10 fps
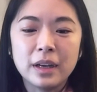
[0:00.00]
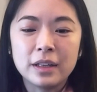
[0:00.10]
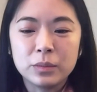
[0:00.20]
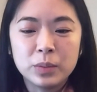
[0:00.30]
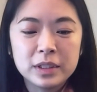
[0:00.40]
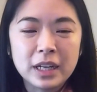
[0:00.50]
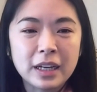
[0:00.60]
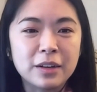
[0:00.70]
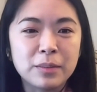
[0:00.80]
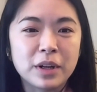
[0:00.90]
And with
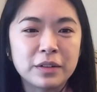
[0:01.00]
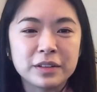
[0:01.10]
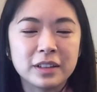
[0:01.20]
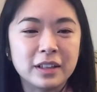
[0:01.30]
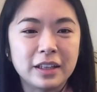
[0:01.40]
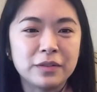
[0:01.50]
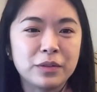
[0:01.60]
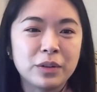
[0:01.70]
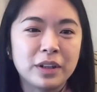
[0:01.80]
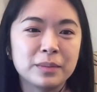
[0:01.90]
that comparison, like if
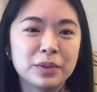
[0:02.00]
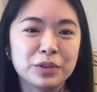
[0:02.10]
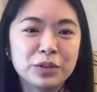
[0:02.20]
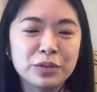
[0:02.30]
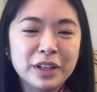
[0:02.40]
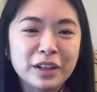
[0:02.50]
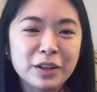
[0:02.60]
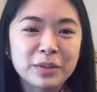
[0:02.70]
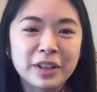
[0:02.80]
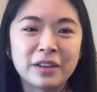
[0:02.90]
you are in petroleum
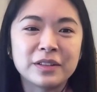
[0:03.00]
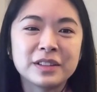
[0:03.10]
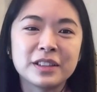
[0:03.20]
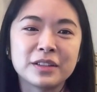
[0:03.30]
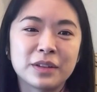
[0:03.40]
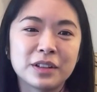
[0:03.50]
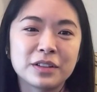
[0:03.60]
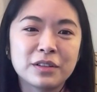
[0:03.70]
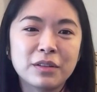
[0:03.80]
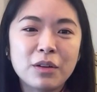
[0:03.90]
company, everything's very
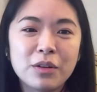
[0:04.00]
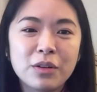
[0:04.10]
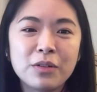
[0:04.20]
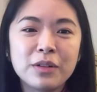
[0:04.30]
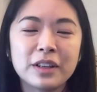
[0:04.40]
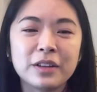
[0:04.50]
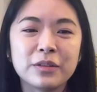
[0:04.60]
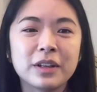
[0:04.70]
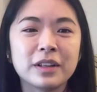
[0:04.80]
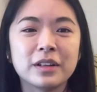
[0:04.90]
slow, and you
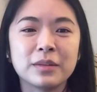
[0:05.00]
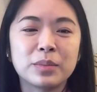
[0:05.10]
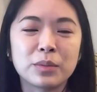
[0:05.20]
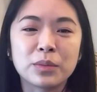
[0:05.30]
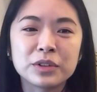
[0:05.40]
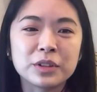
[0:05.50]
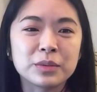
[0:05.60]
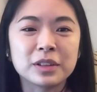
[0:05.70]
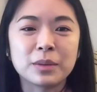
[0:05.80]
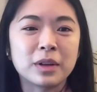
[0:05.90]
get a promotion
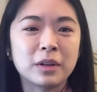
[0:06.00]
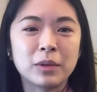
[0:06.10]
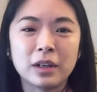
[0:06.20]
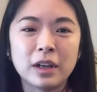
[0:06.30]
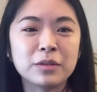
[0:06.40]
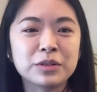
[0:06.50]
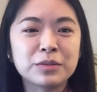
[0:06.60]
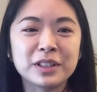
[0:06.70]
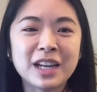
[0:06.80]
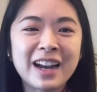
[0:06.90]
with someone else
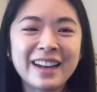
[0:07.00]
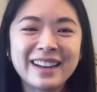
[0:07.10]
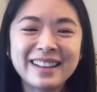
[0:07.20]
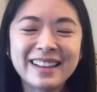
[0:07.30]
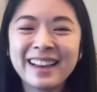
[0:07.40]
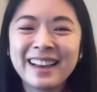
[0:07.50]
retired.